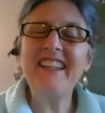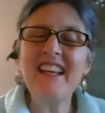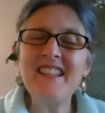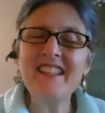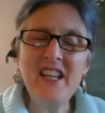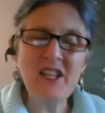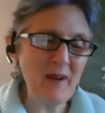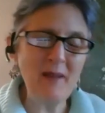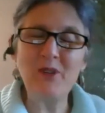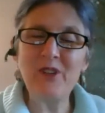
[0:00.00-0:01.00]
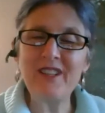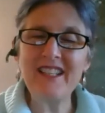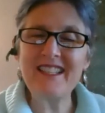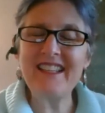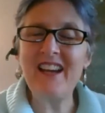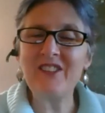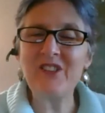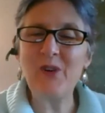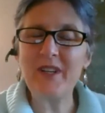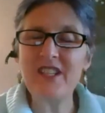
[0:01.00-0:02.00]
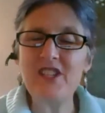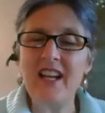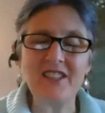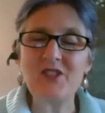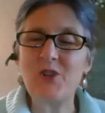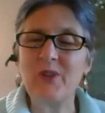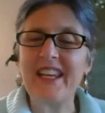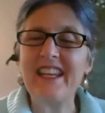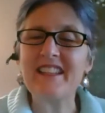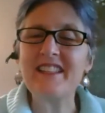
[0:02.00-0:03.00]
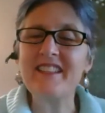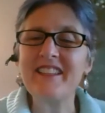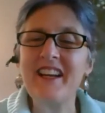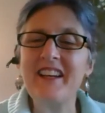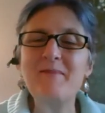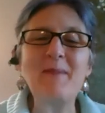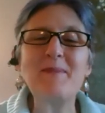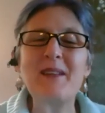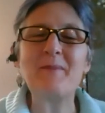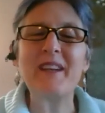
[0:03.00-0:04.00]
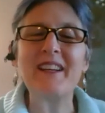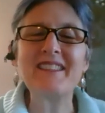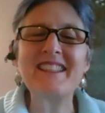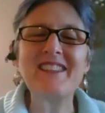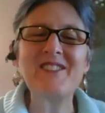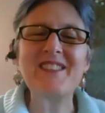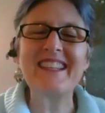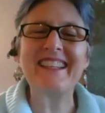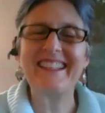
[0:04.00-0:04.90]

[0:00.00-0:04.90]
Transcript: yes, it does, but I'm curious now to know what a challenge coin is. Maybe challenge someone coin, else is interested.